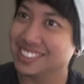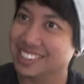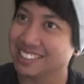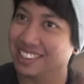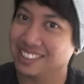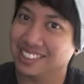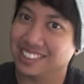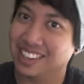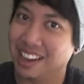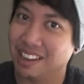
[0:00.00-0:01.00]

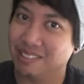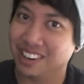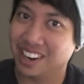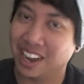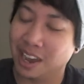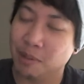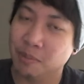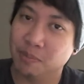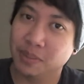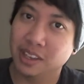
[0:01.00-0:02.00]
that's not what I
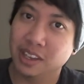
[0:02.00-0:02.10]
am.